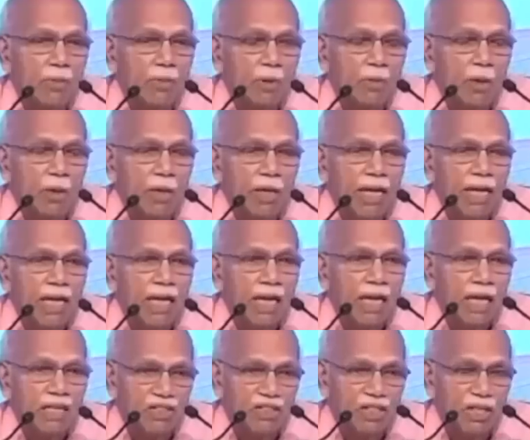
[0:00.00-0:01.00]
people died
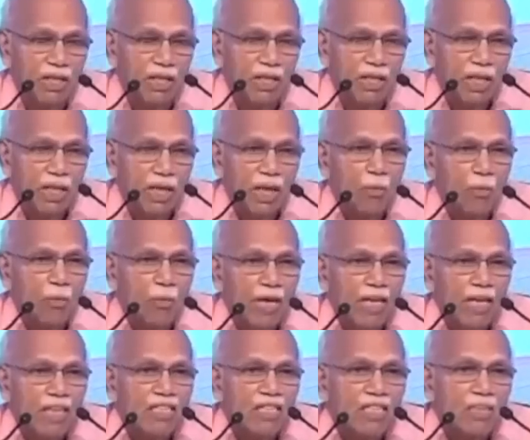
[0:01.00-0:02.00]
last year of
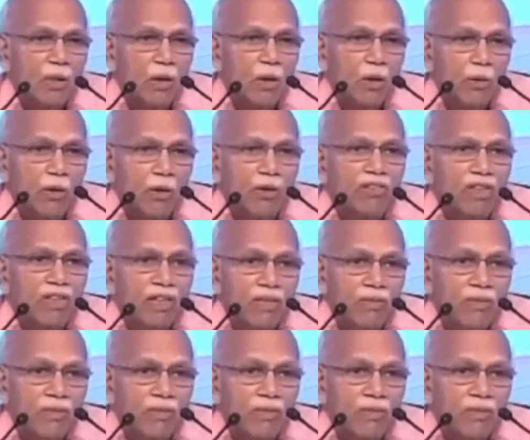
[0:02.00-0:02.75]
paracetamol poisoning.